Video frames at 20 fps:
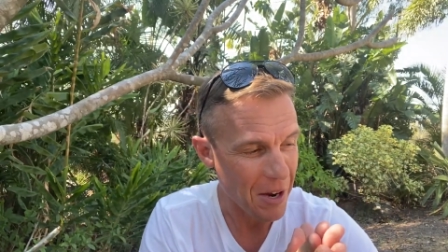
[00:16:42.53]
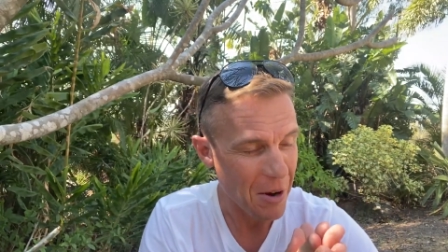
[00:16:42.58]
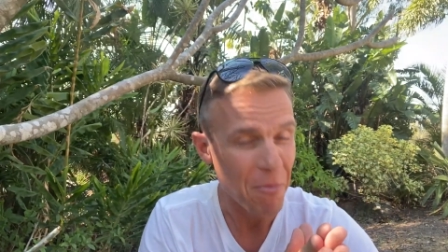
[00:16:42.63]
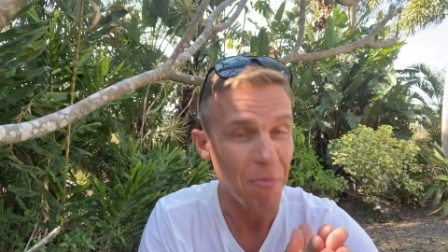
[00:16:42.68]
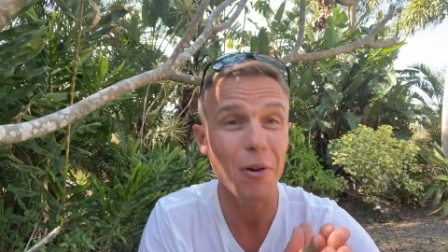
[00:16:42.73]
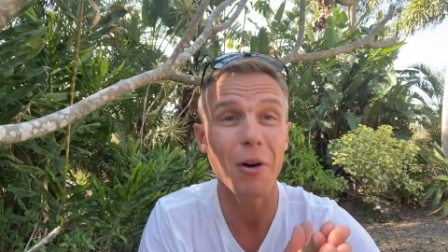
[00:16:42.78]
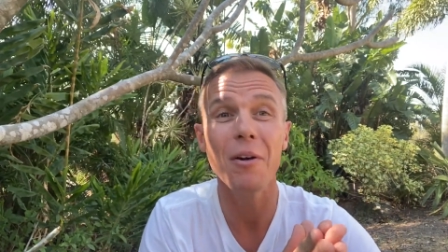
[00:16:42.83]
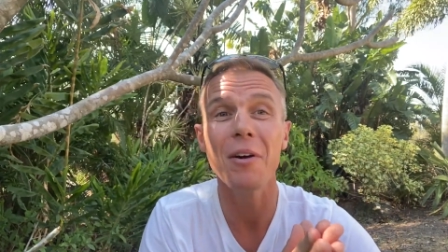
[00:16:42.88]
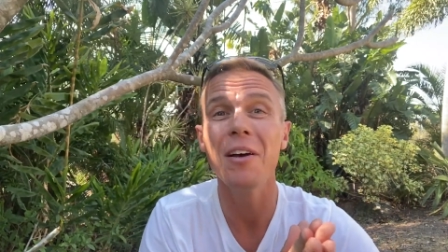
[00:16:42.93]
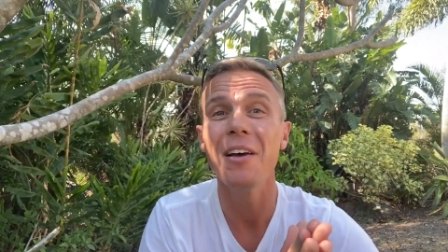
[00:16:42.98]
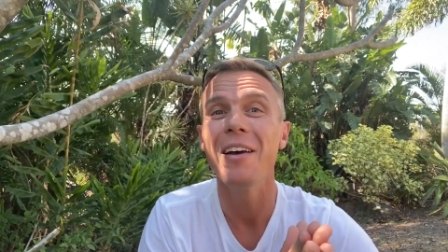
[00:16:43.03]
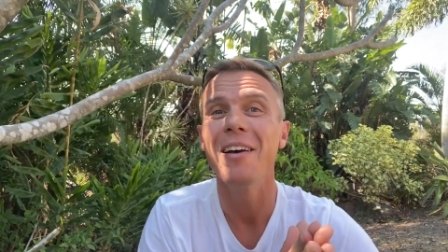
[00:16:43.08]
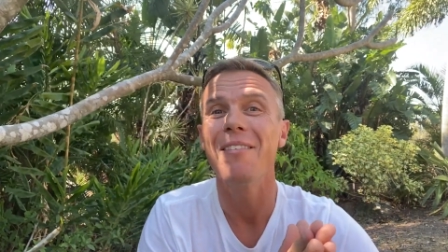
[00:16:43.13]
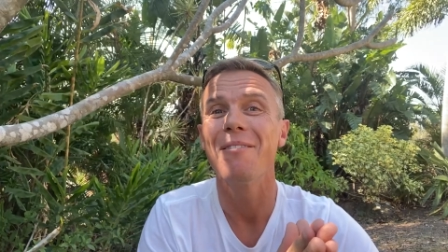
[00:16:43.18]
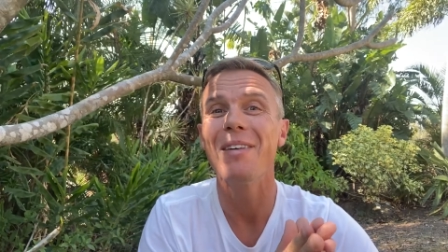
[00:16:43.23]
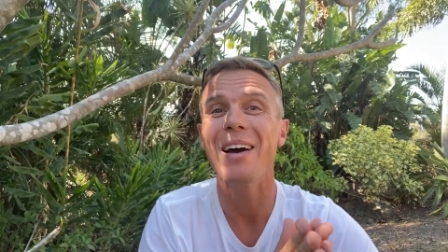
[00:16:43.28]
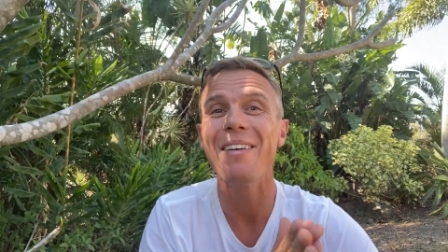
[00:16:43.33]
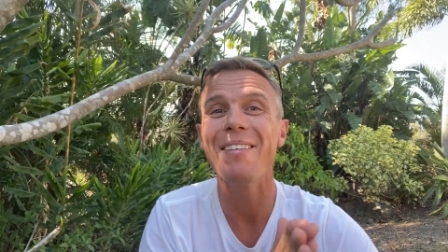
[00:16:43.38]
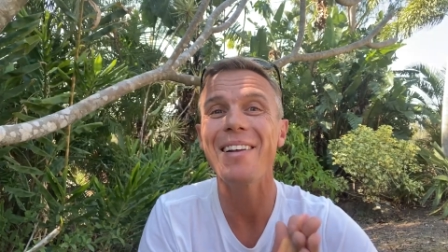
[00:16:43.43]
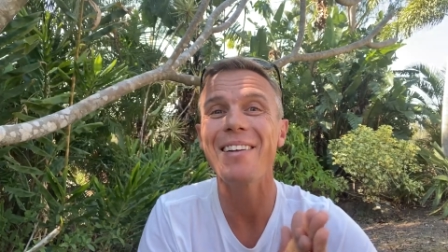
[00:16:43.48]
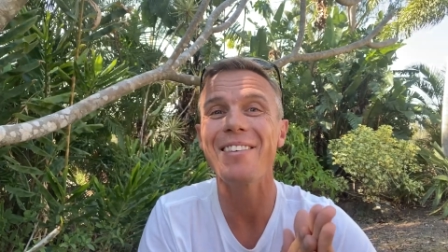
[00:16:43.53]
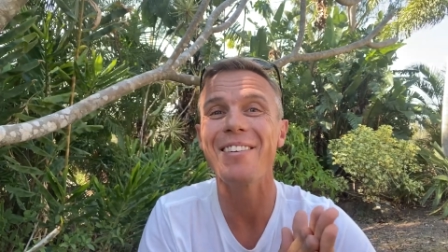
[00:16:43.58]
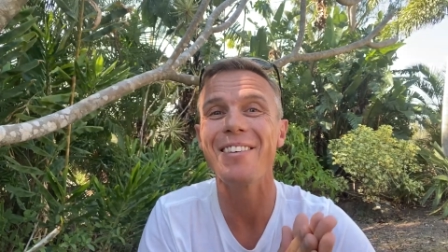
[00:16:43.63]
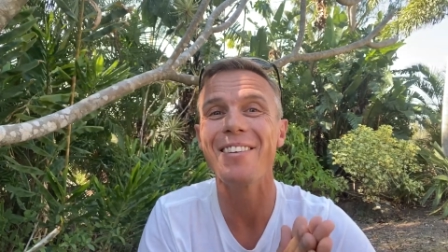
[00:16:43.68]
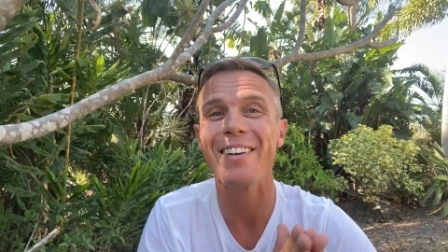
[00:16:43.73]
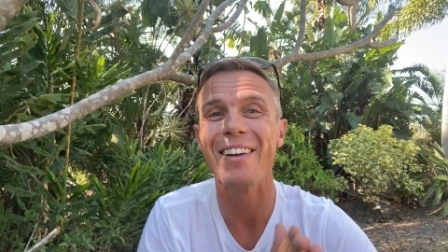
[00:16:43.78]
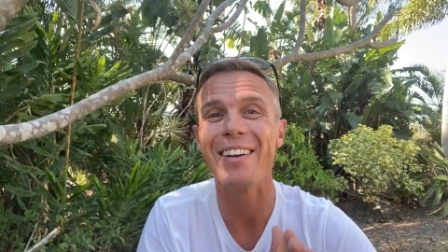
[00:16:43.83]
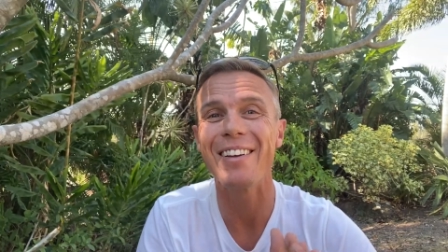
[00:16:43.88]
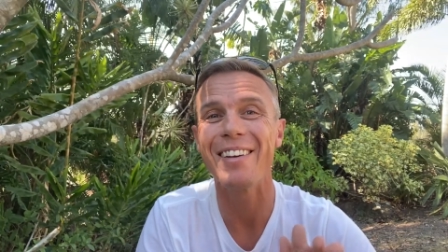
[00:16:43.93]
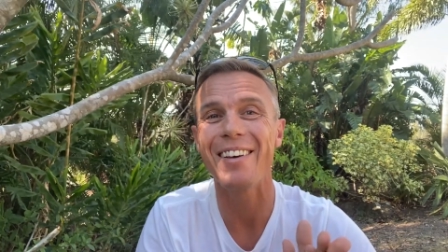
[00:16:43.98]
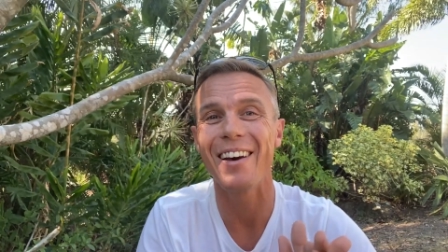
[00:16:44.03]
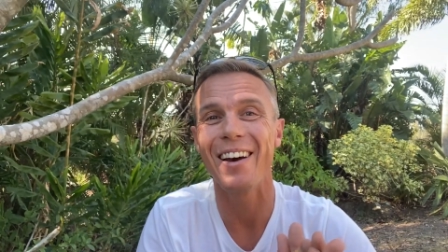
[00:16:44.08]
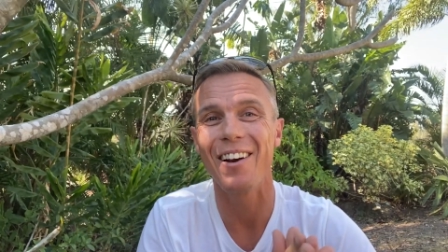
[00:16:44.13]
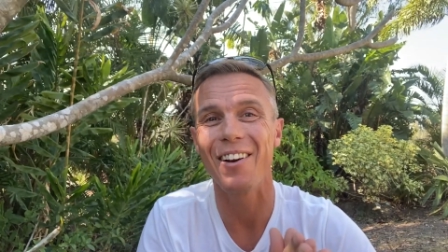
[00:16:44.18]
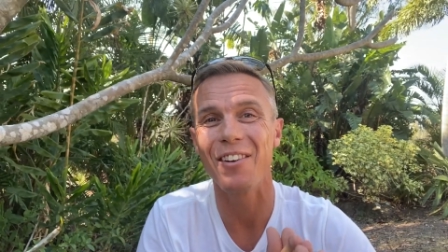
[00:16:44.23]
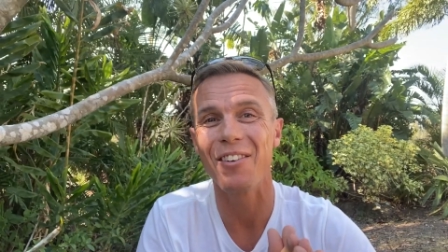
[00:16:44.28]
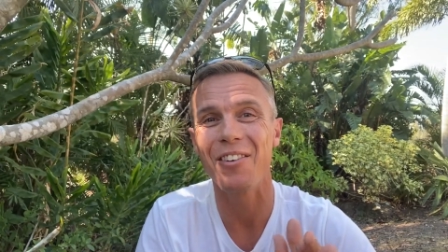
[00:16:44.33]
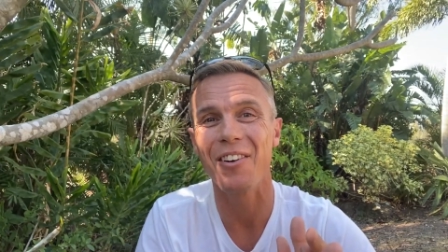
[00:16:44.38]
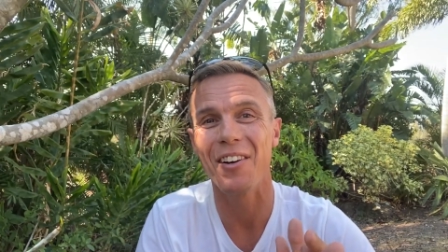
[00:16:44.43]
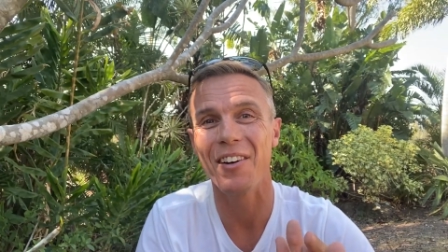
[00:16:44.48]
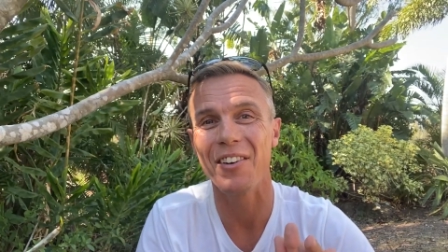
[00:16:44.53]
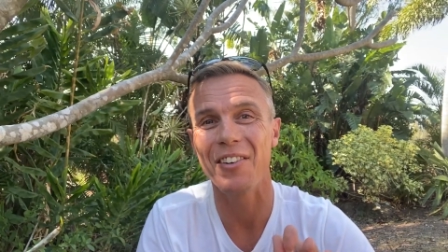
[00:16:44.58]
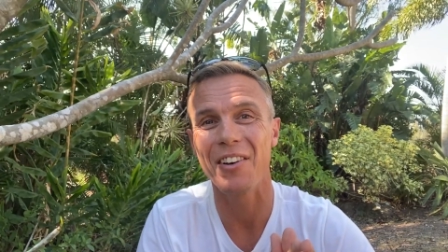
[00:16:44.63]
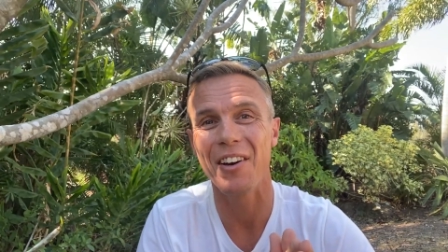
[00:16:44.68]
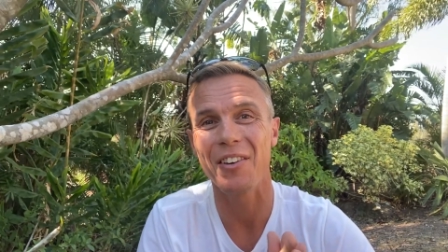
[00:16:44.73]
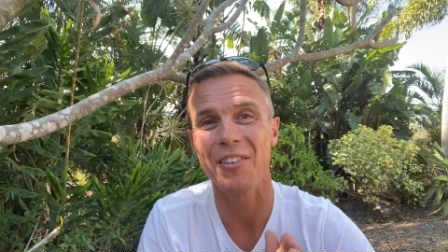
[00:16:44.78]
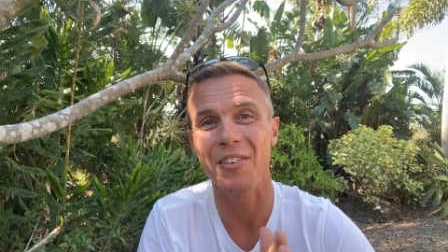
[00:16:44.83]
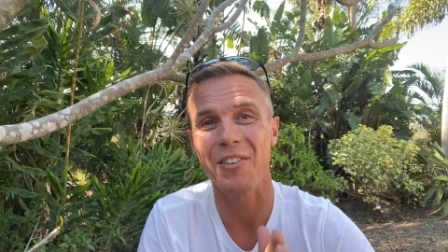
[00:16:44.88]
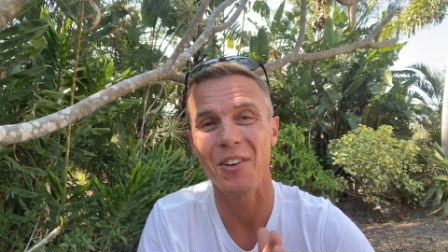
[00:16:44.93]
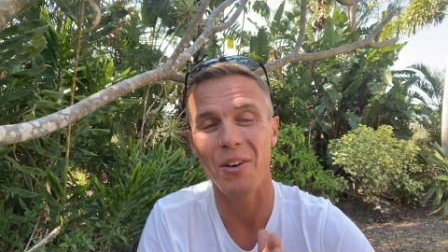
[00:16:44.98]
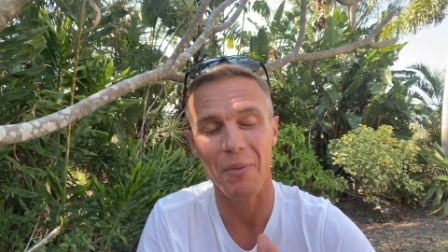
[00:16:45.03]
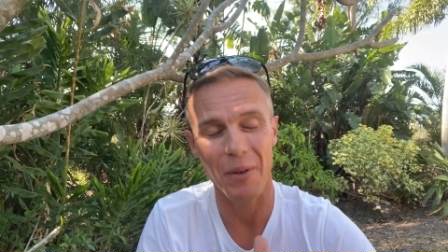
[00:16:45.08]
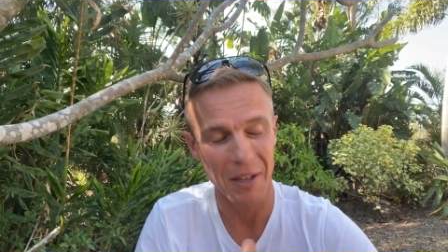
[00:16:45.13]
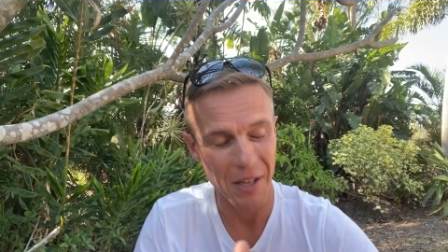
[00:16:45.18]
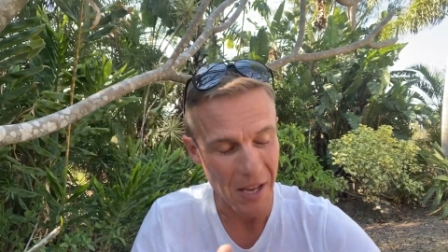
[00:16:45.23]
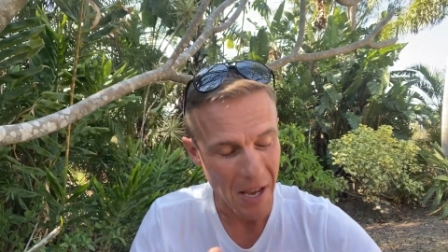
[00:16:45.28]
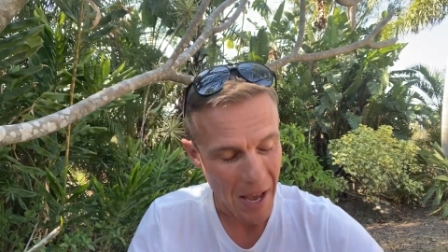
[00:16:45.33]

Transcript: Pro maybe that's a good indicator it's time to change the topic.